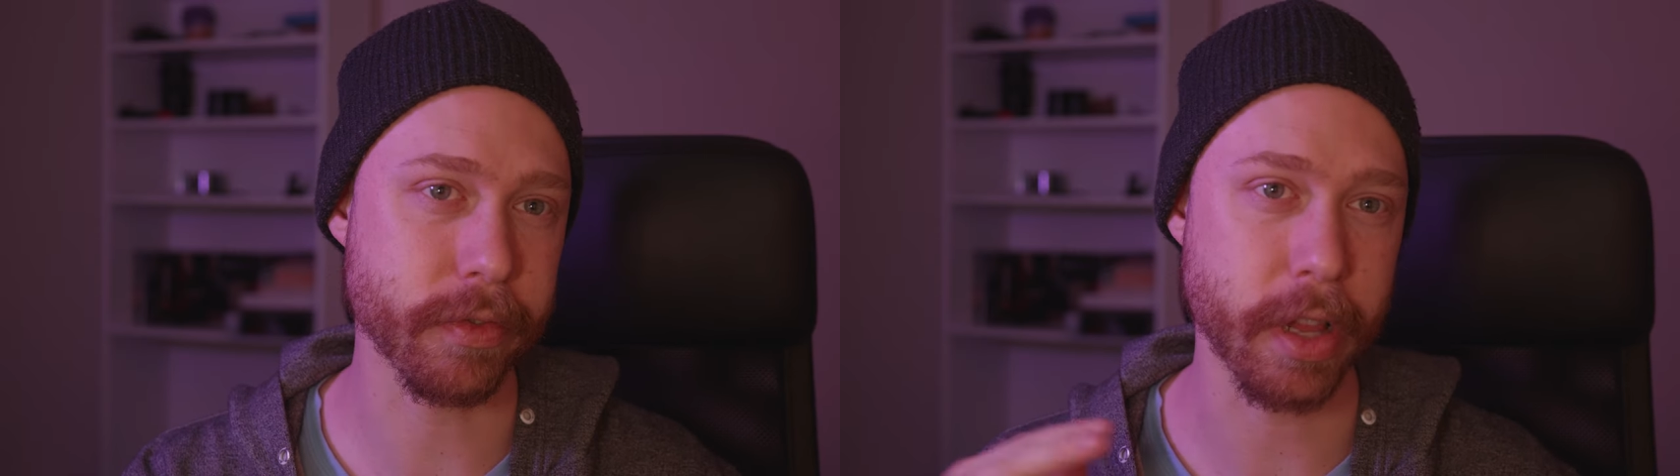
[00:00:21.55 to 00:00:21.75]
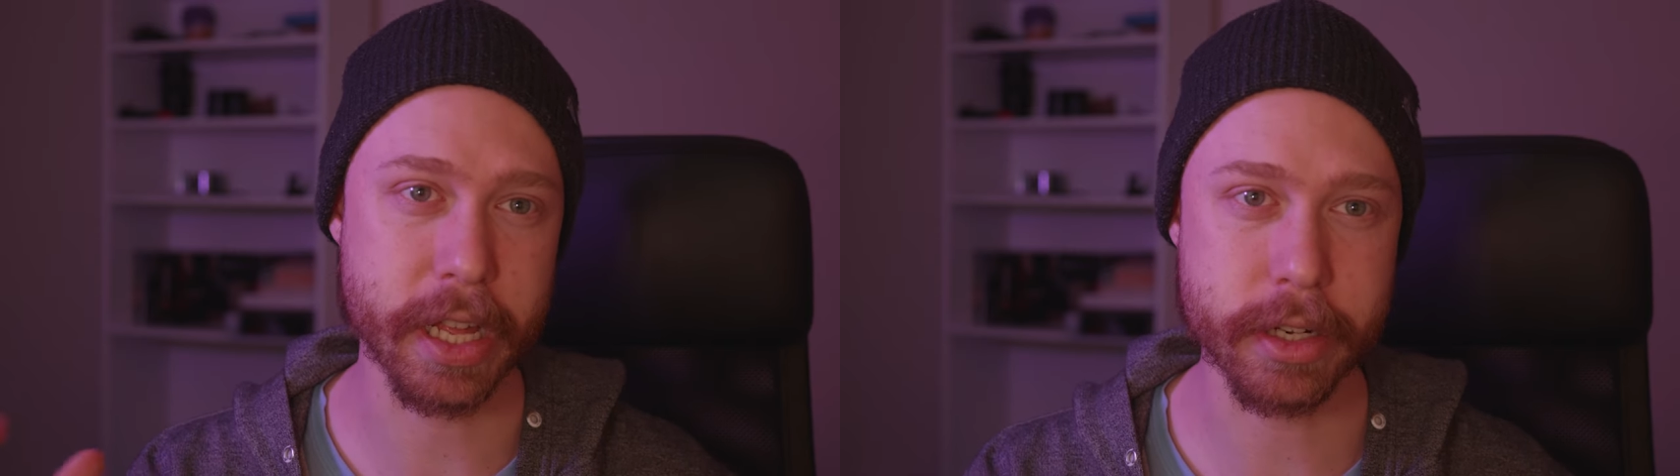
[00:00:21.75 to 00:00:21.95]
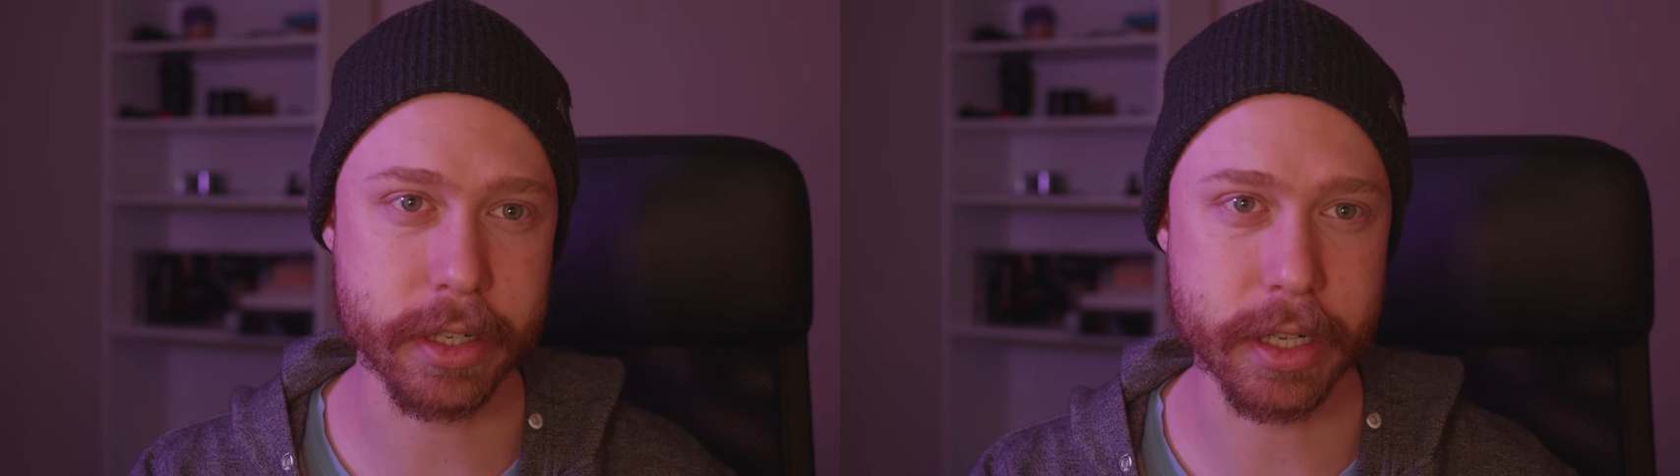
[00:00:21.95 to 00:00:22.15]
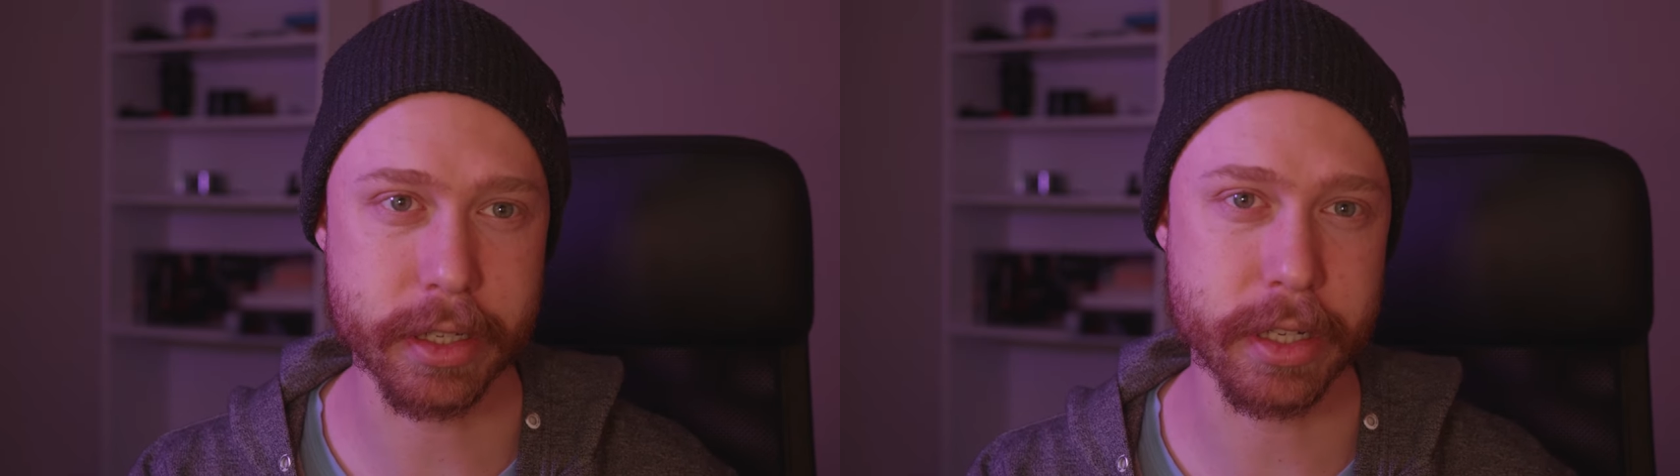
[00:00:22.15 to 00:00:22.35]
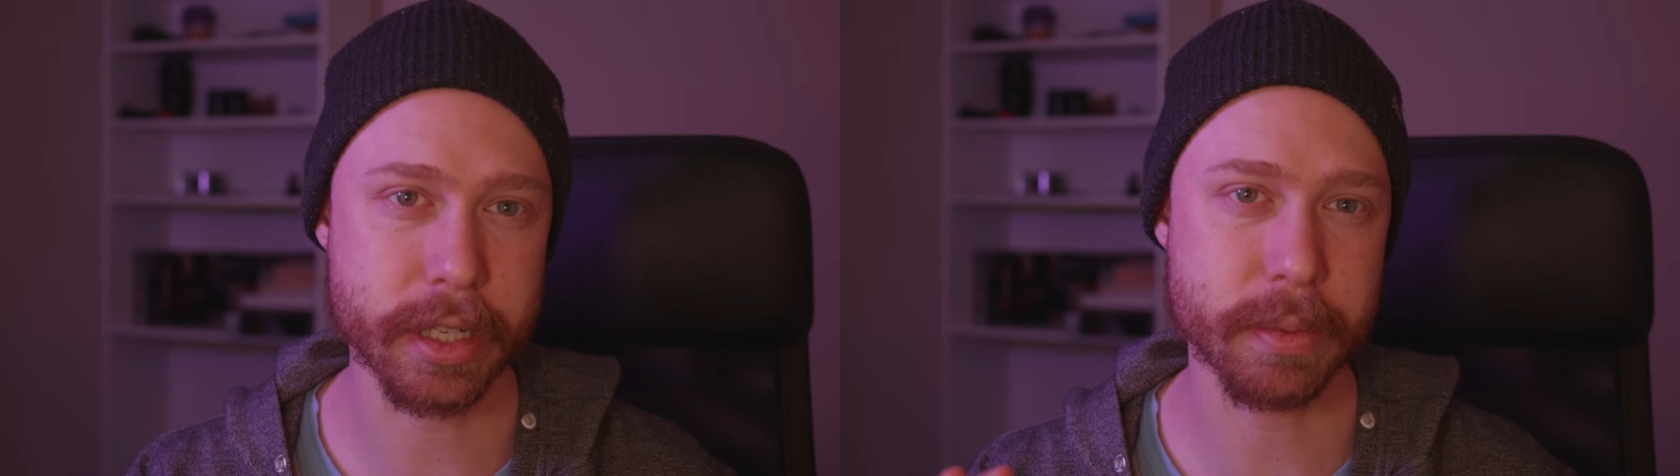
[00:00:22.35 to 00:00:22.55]
flange
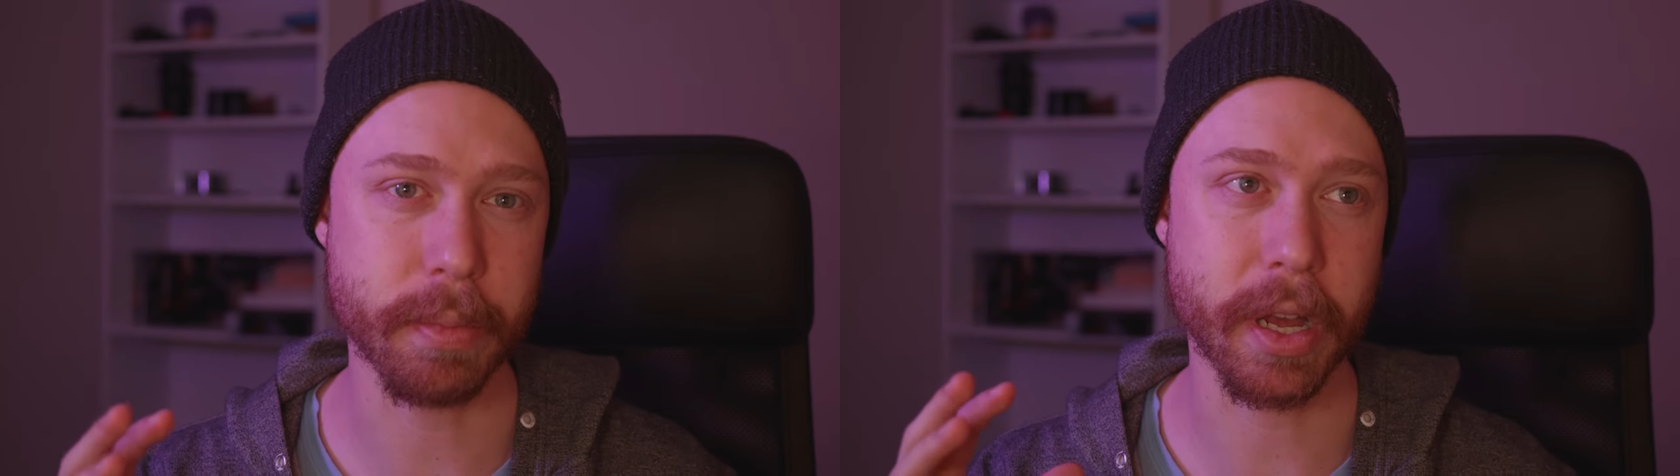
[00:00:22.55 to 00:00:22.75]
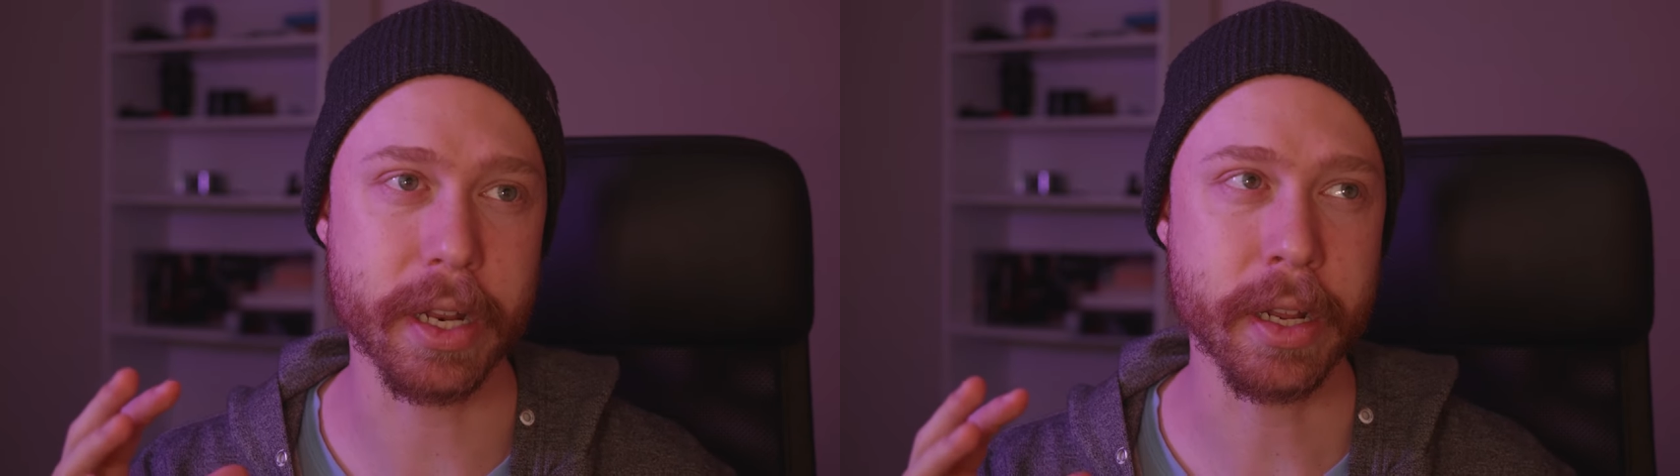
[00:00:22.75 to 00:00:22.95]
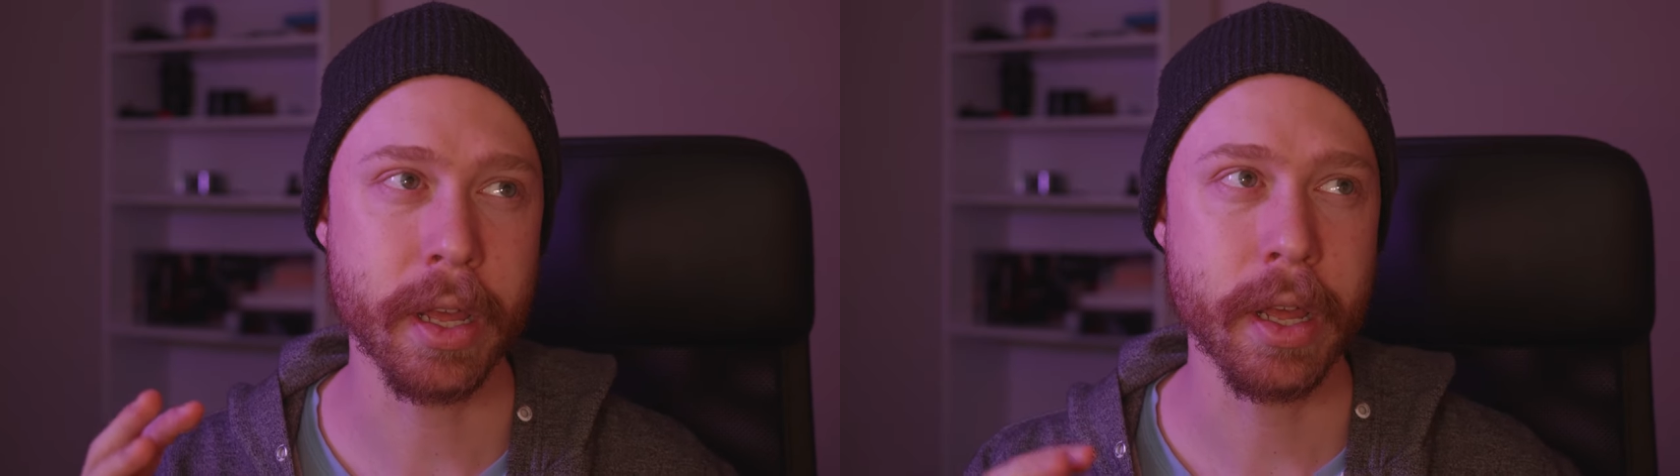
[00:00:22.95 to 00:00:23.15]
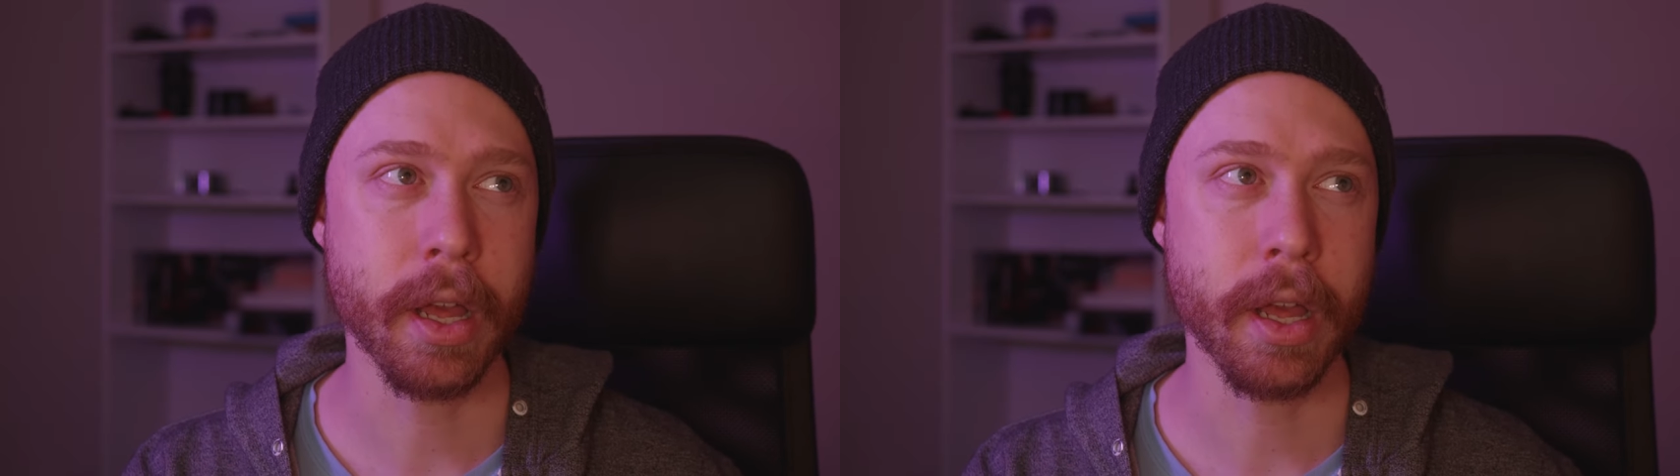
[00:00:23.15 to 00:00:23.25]
distance, but